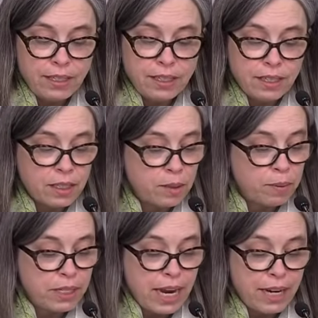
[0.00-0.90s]
This is a
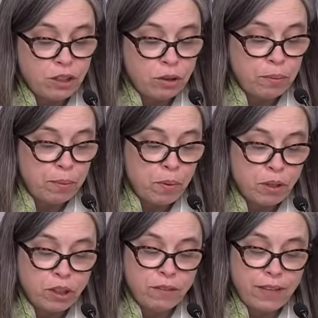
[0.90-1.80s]
substantial
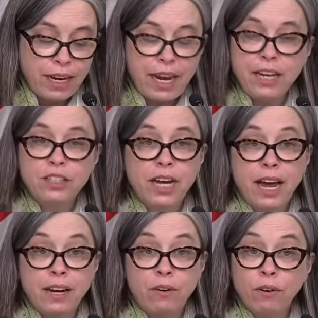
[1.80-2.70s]
proportion of that age
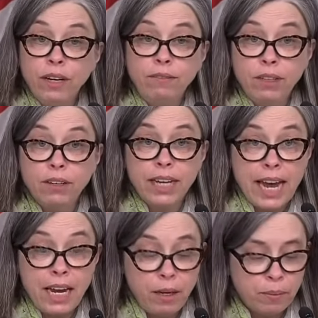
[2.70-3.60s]
category,
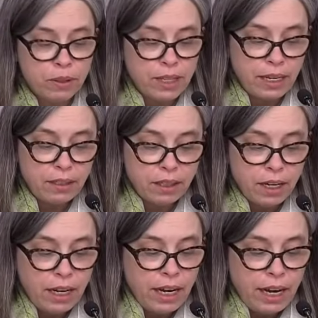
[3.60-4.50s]
nearly 80%,
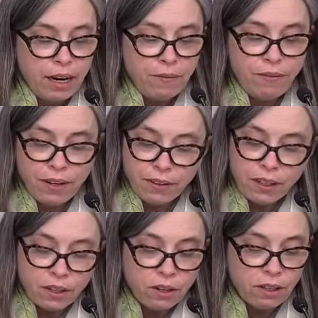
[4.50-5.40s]
and I'm
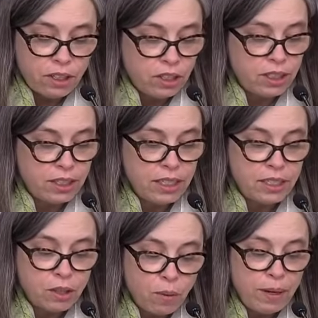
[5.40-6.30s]
very encouraged to see
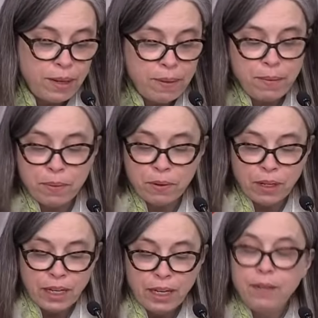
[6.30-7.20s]
so many
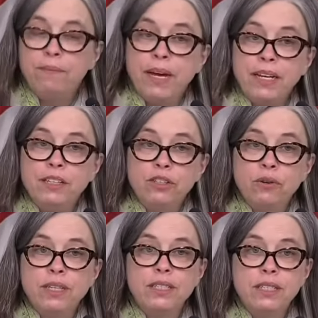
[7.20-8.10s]
people making the
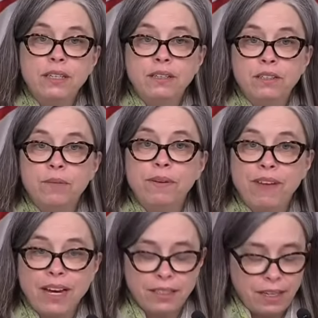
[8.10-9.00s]
choice to be
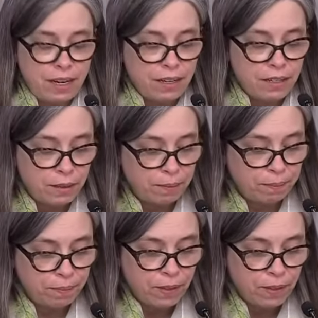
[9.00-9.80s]
vaccinated.